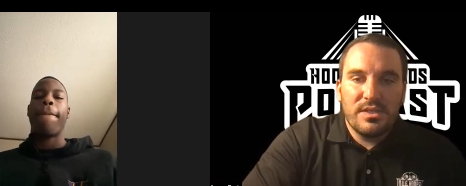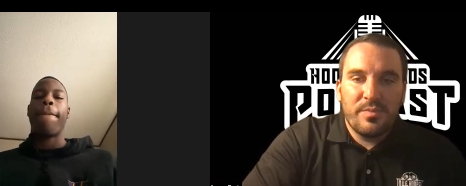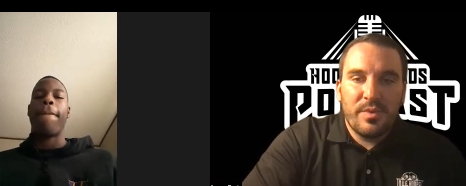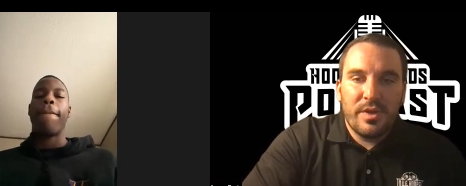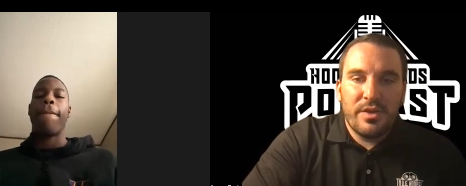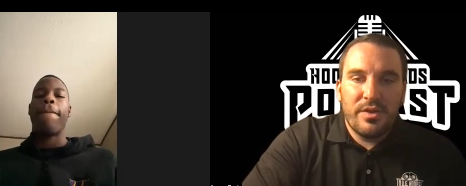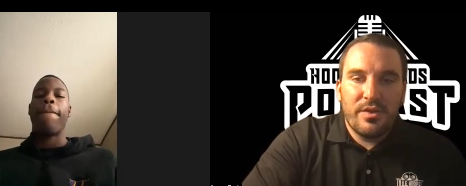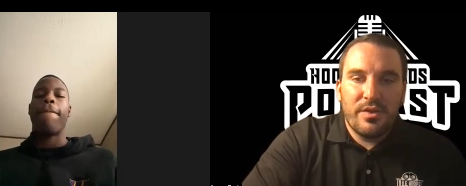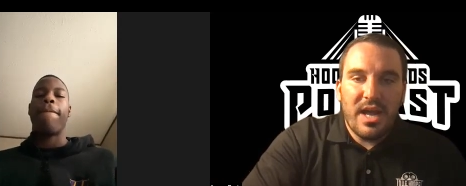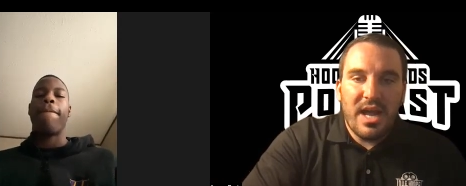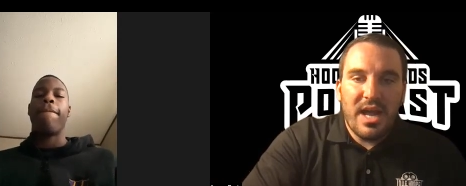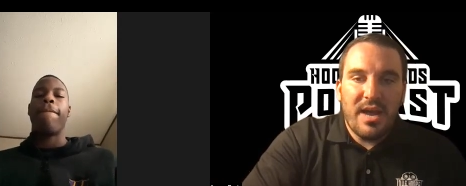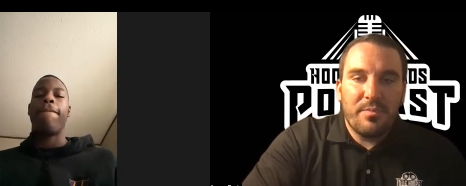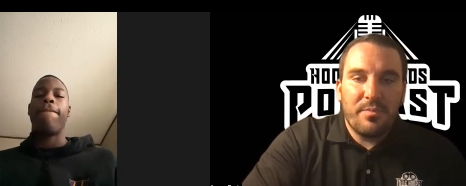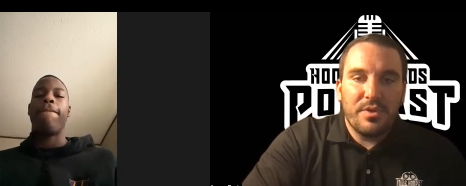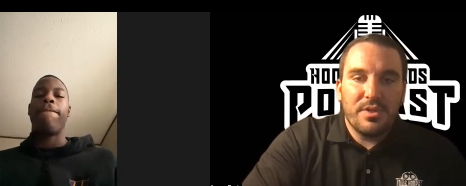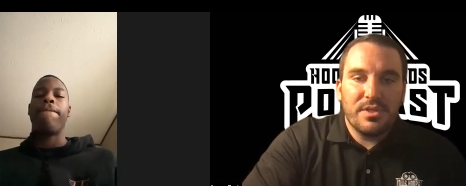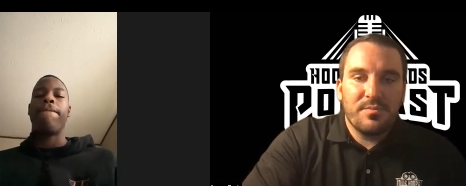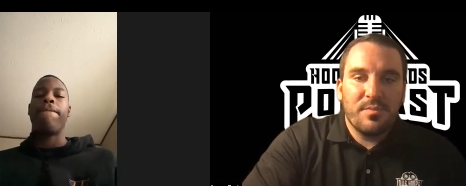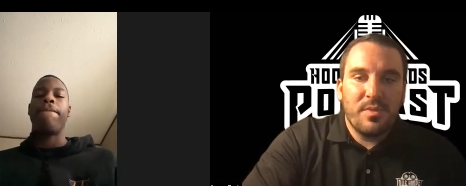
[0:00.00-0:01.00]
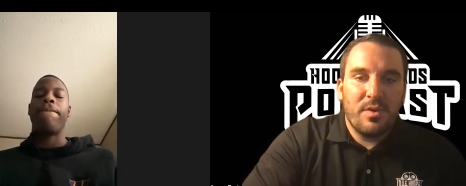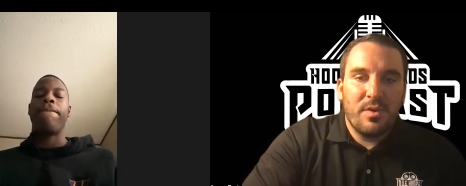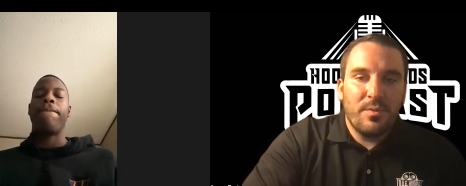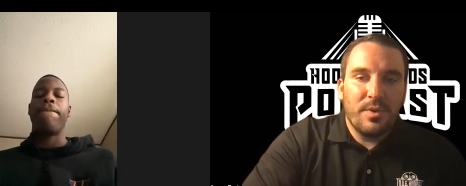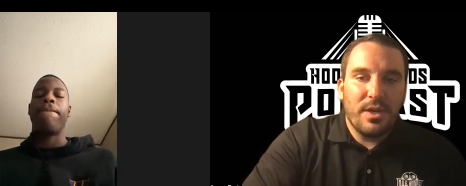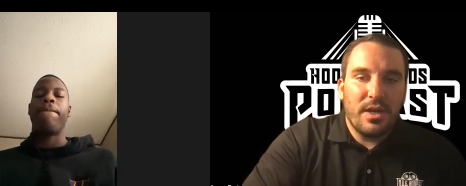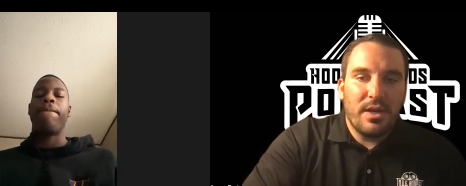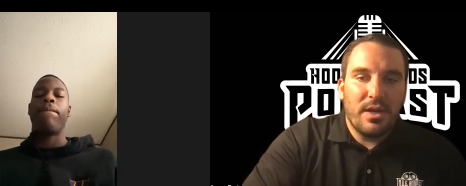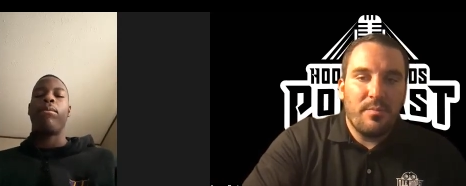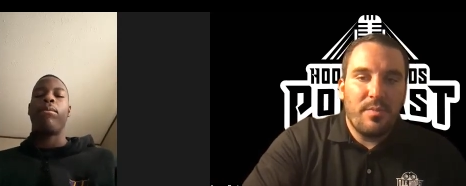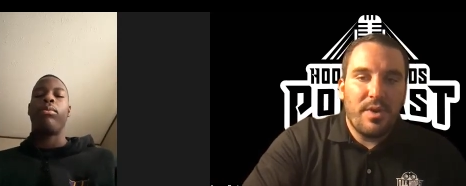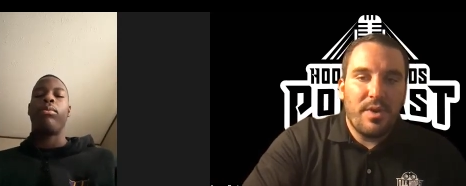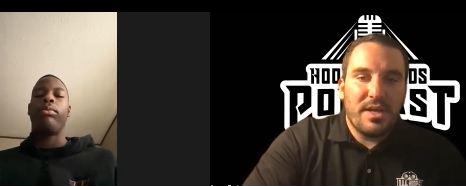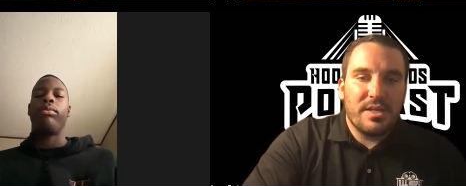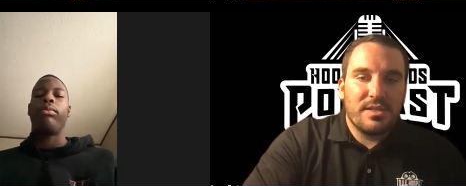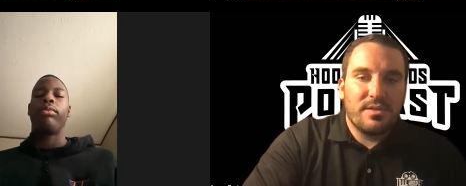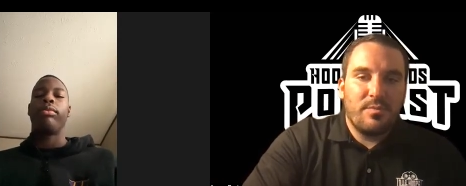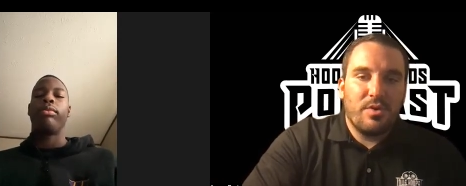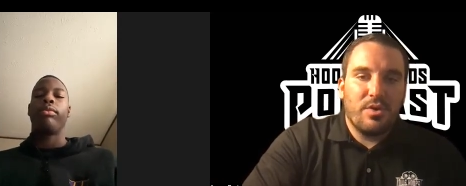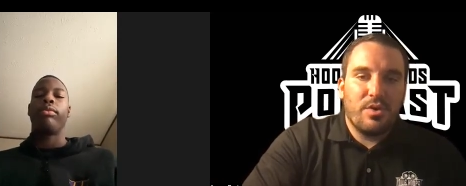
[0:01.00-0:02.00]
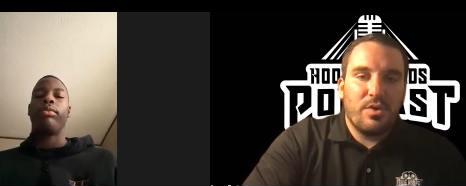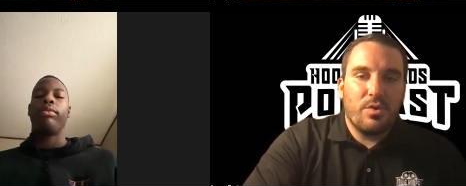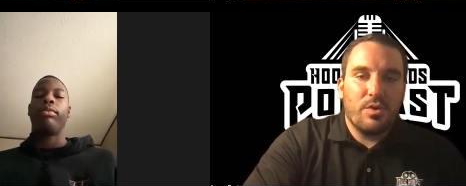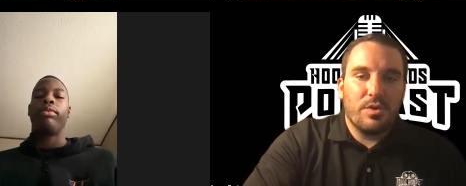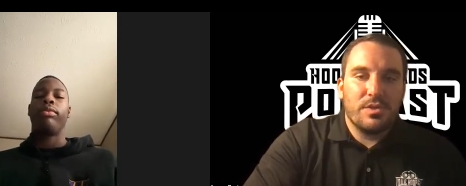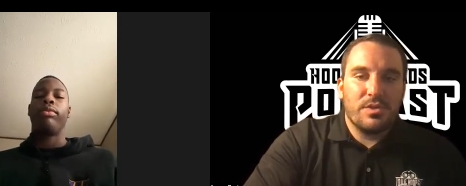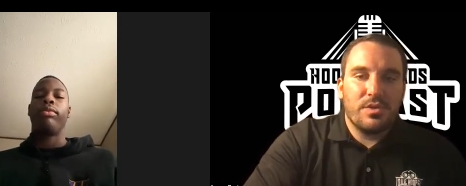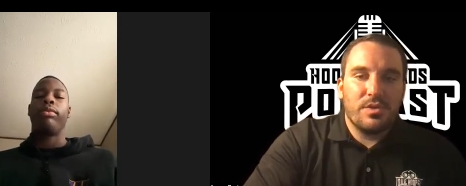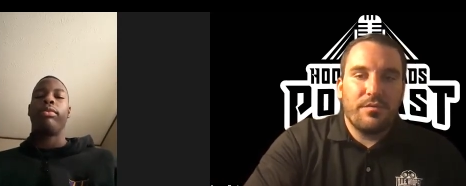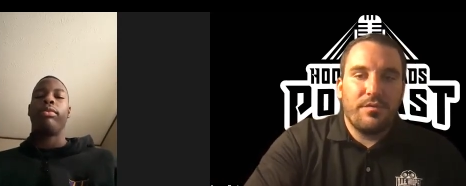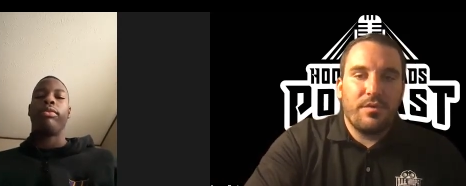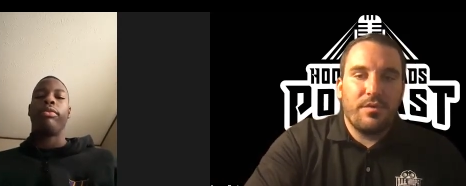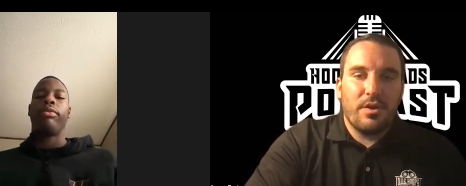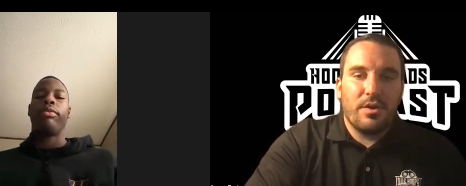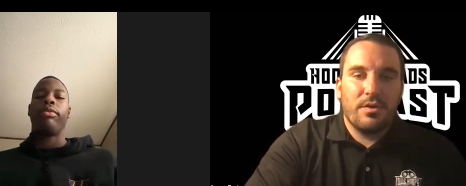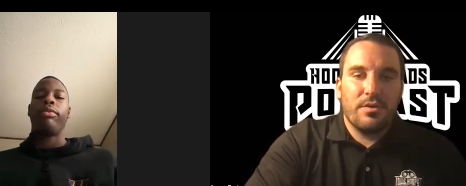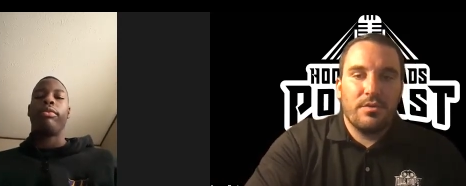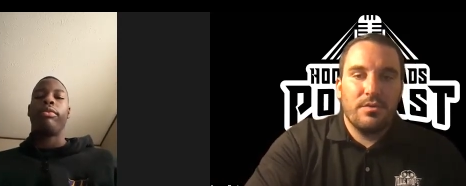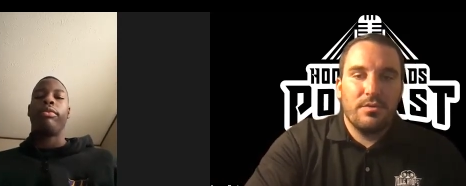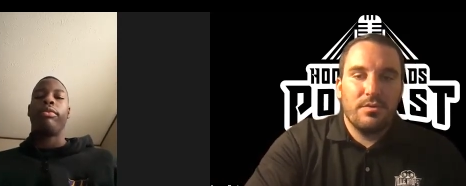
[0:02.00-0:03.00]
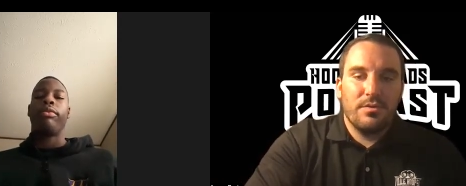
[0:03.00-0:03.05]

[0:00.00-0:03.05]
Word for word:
Speaker 1: has been your happiest moment on a basketball court so far?